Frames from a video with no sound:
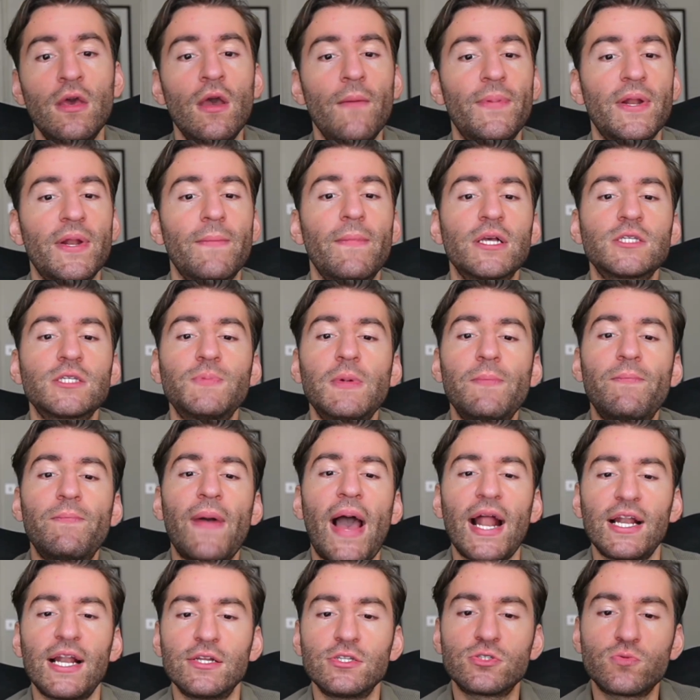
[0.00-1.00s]
But it must be
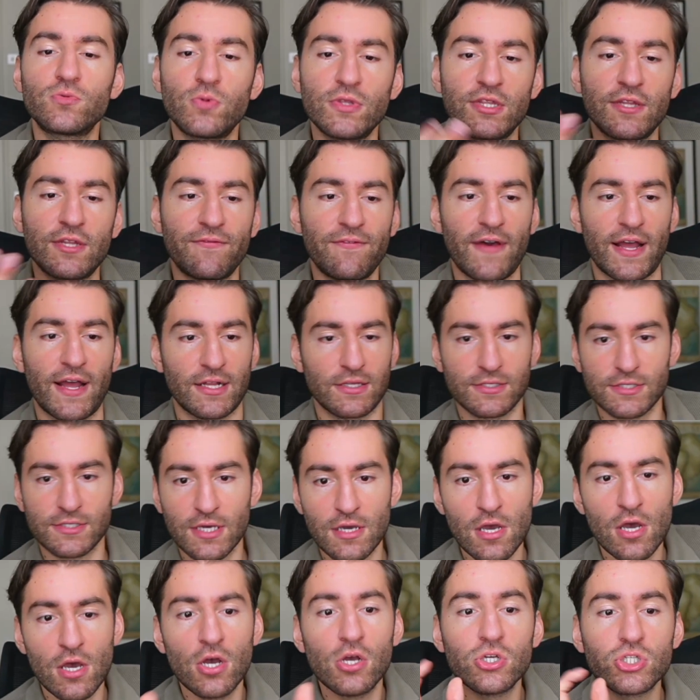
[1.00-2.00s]
balanced with defense.
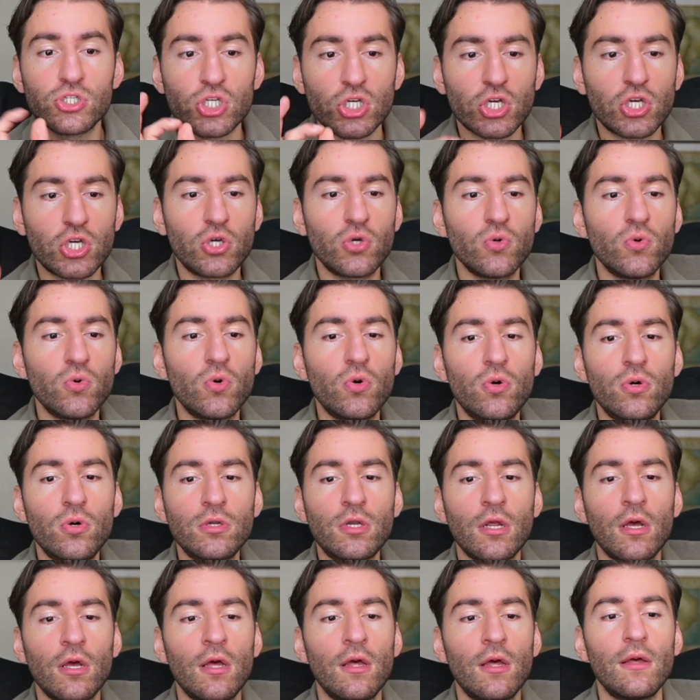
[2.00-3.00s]

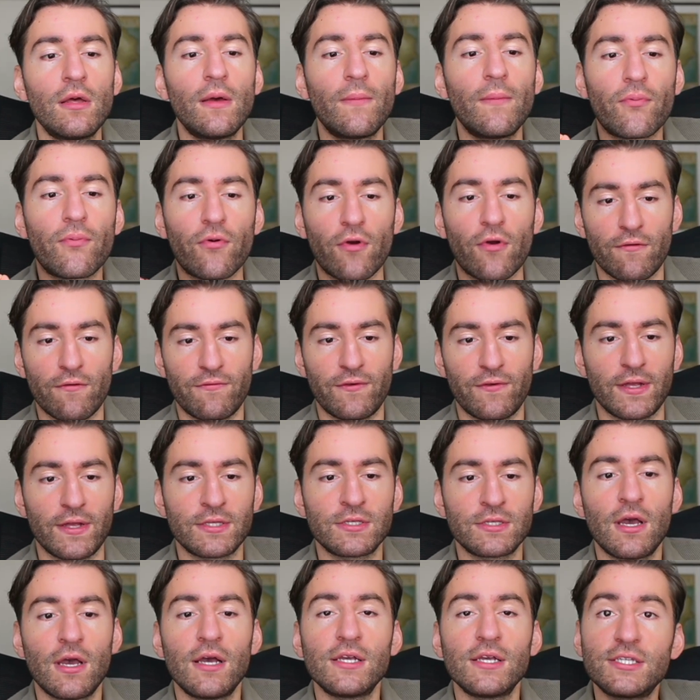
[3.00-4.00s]
Secured
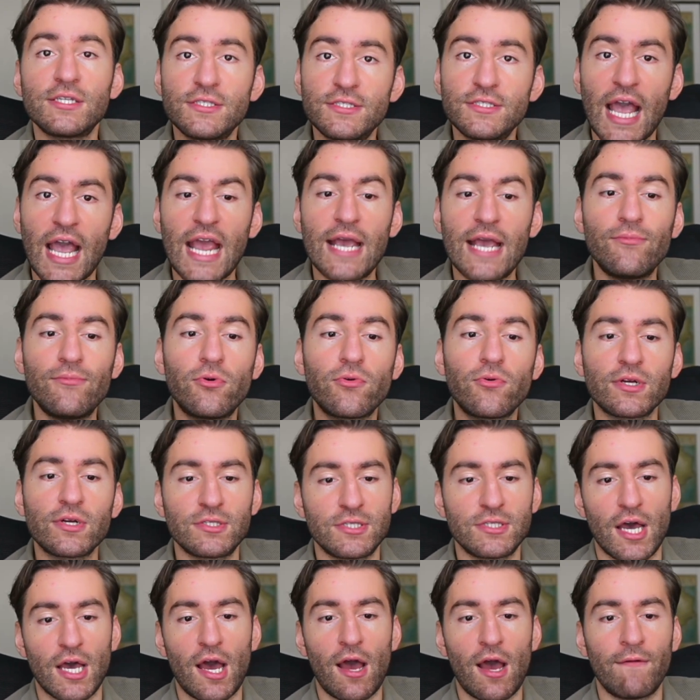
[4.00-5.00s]
profit, stable
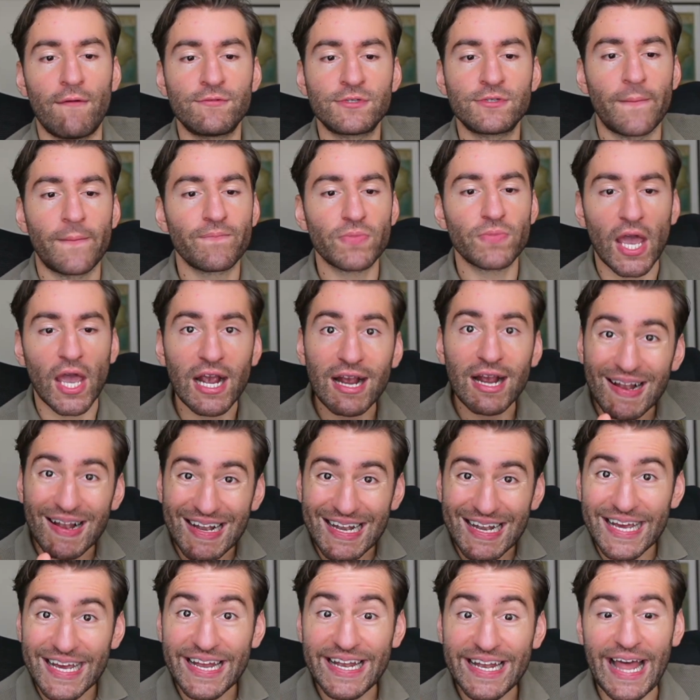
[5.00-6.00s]
reserves, a
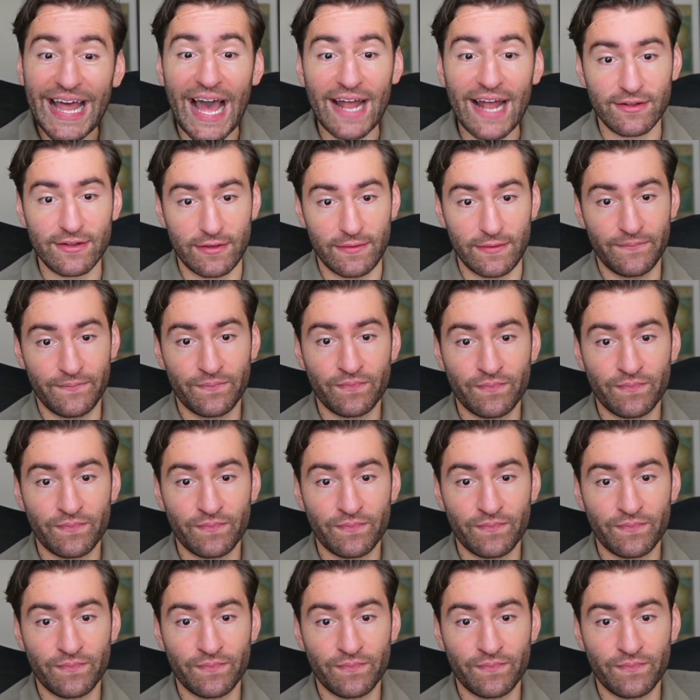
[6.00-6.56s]
clear ladder.